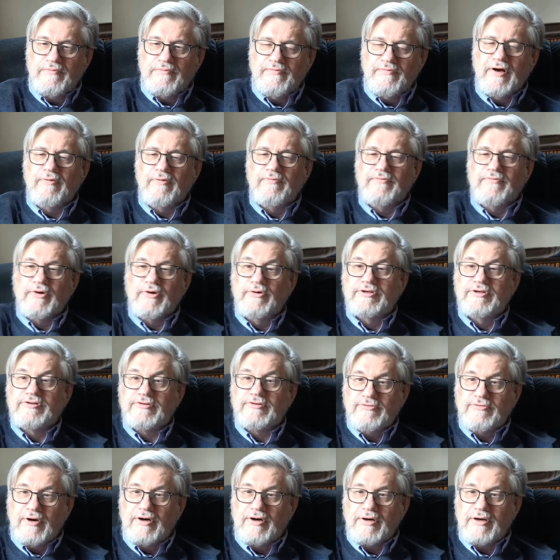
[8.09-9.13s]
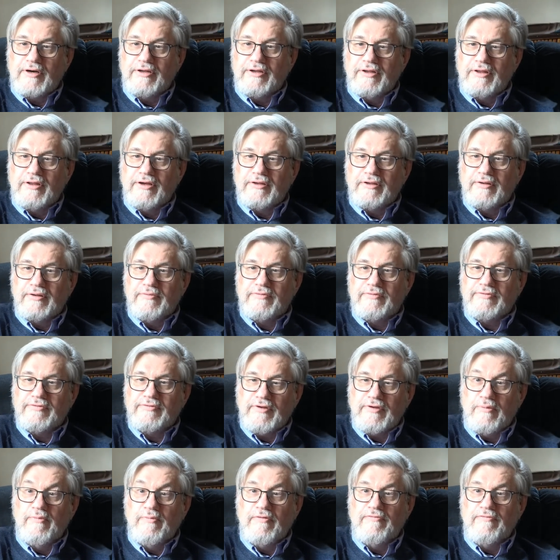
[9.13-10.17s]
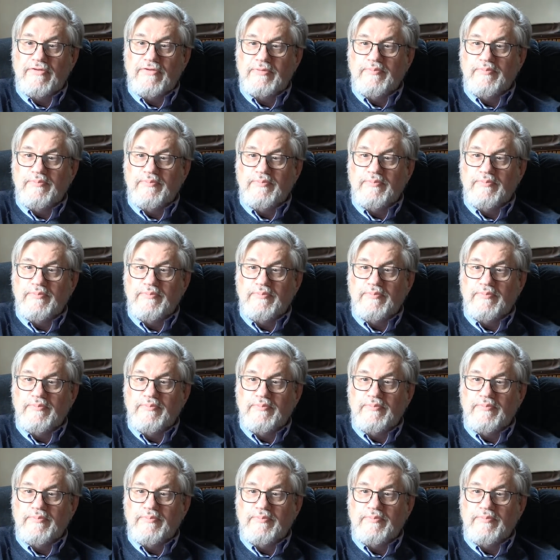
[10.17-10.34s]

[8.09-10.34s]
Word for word: felt very strongly that some of